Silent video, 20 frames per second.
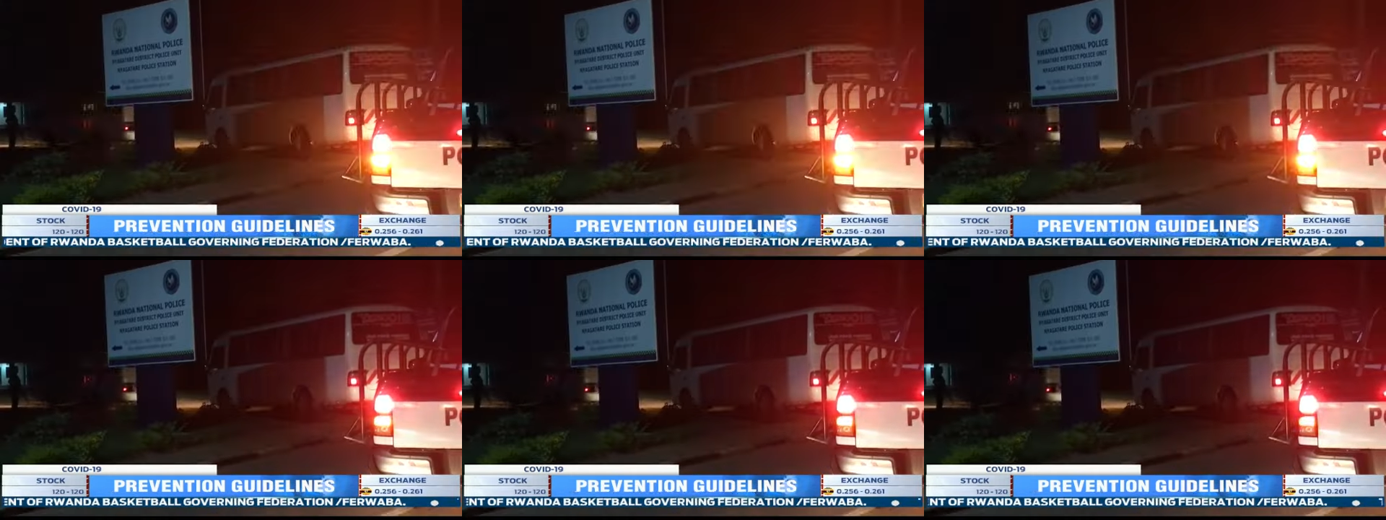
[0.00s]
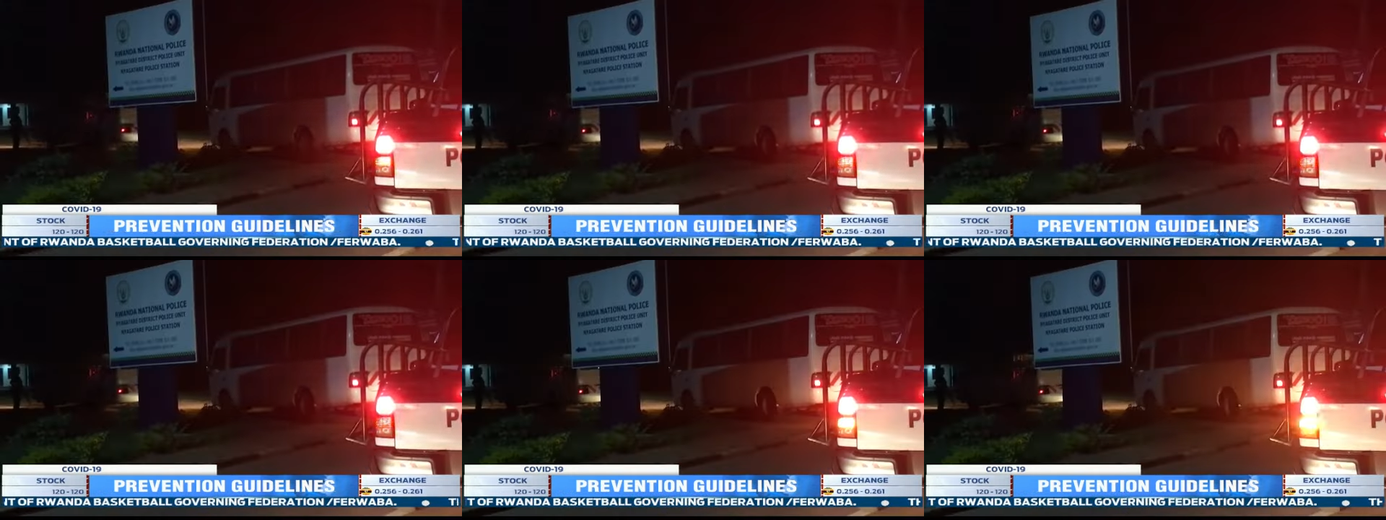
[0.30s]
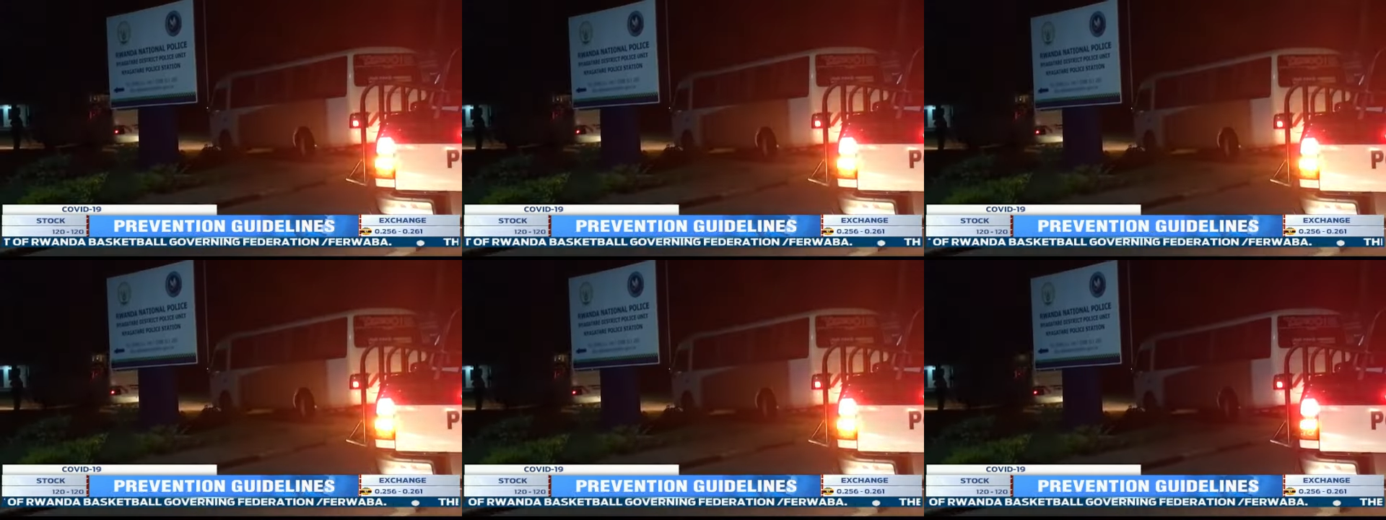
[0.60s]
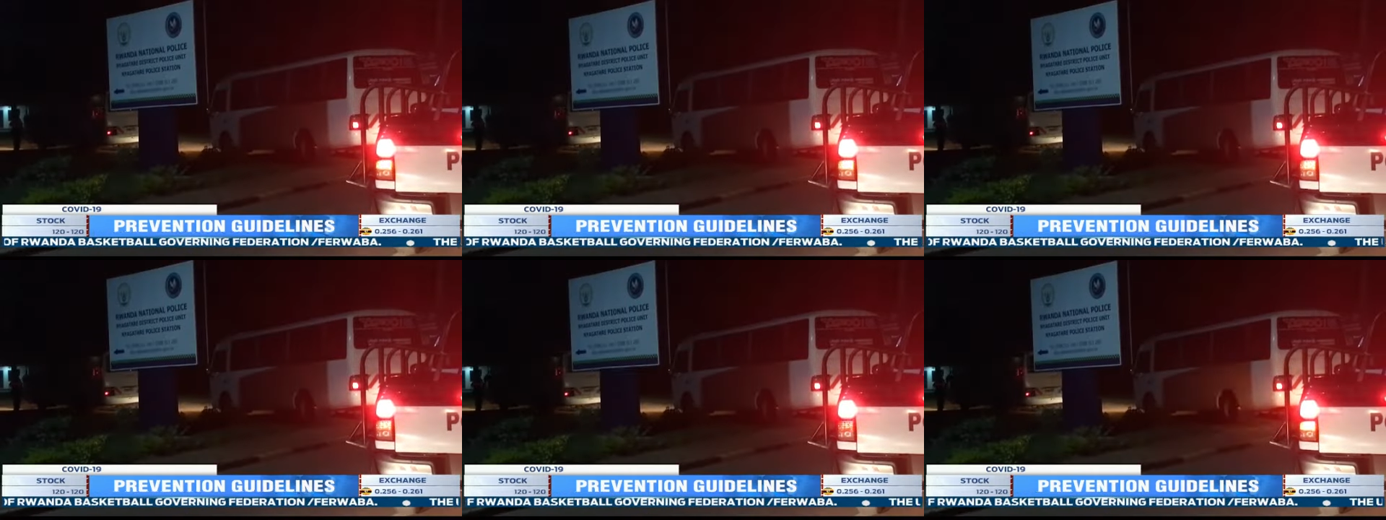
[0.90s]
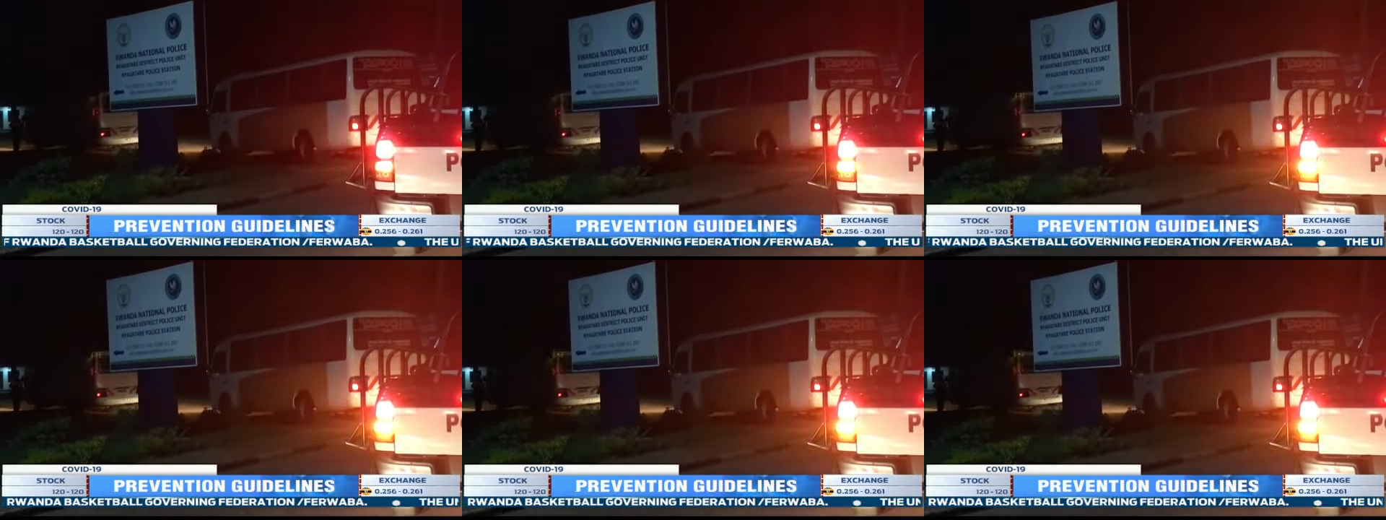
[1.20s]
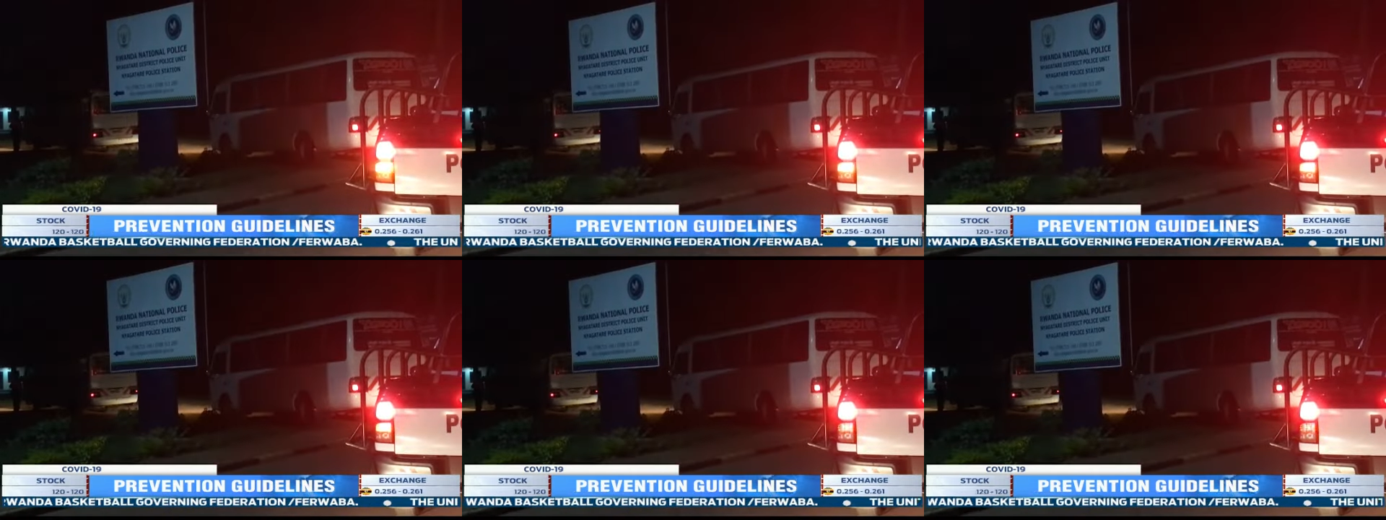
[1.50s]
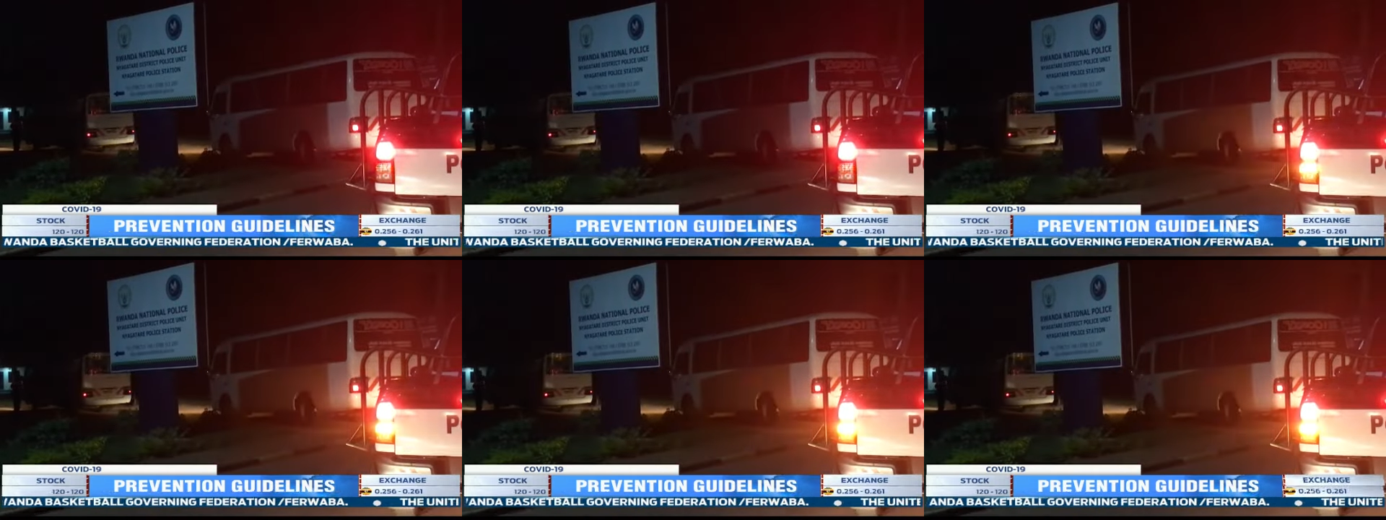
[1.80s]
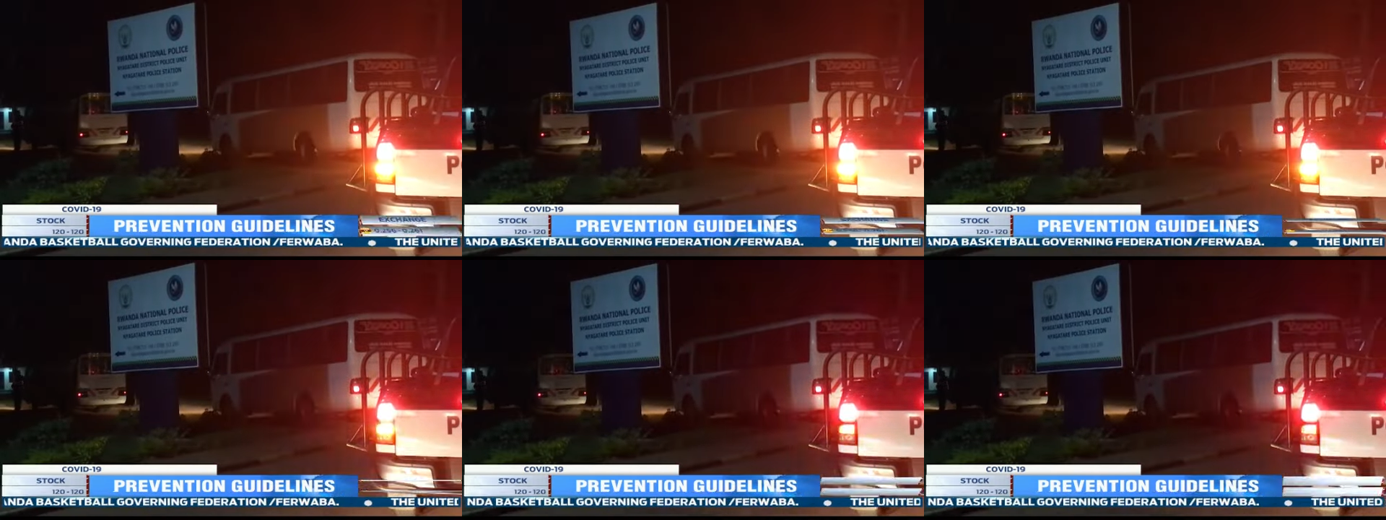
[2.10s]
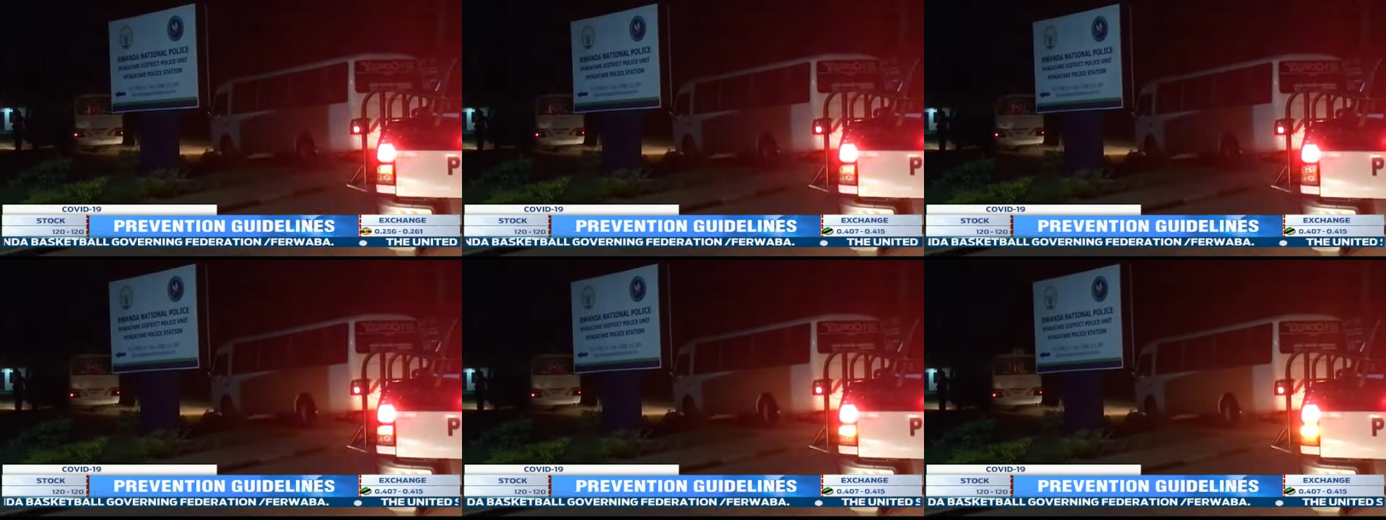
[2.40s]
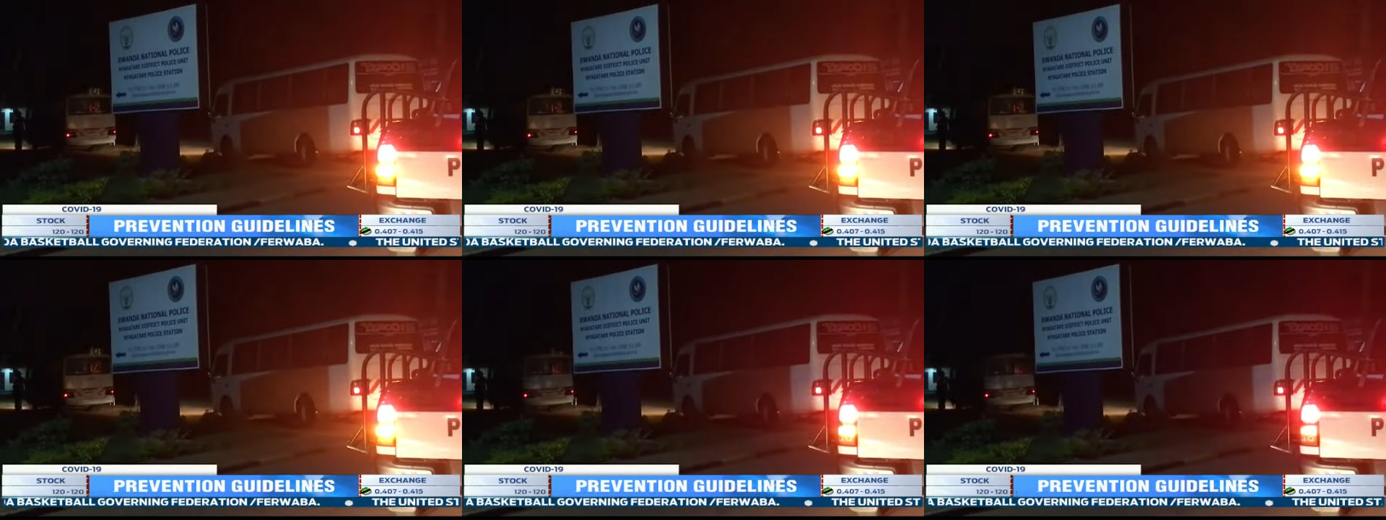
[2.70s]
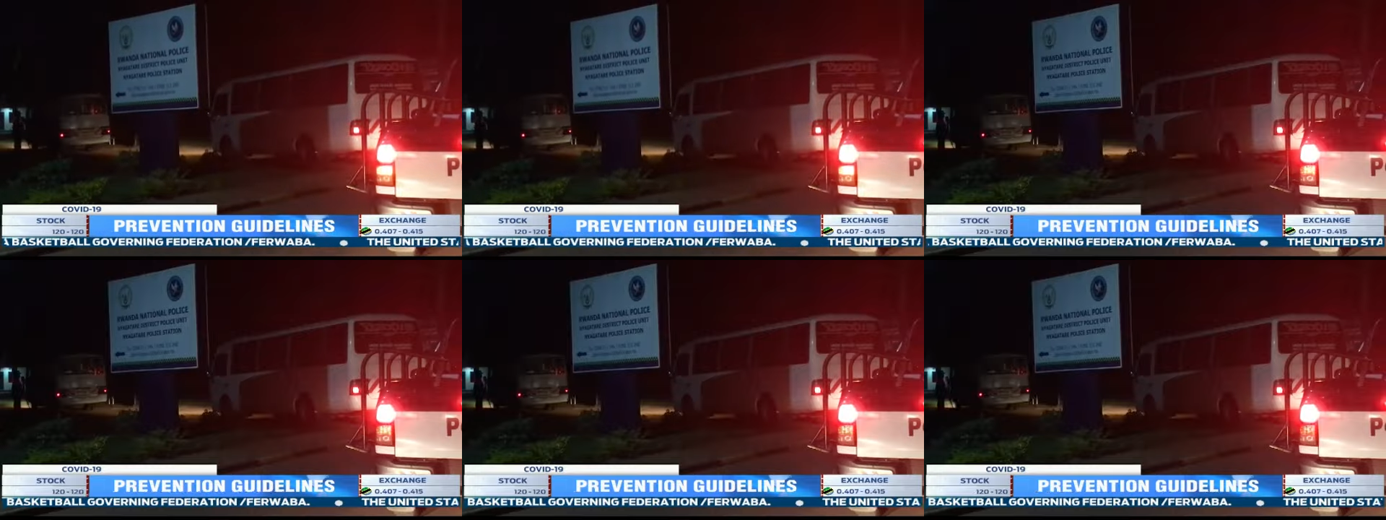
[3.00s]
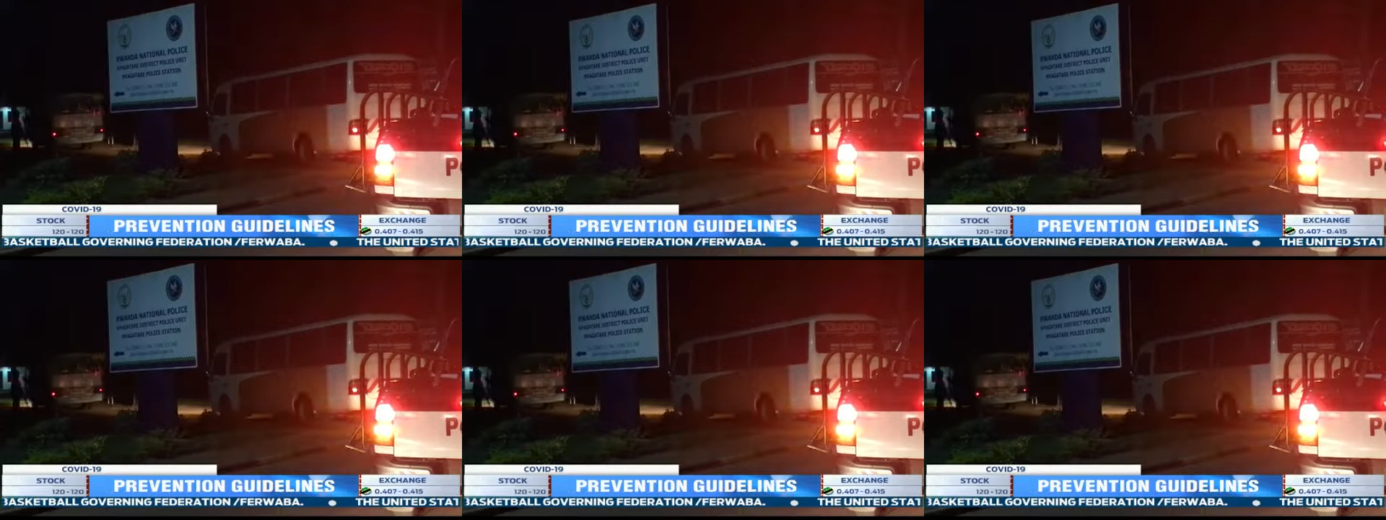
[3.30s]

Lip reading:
No face is visible, so there are no lips to read.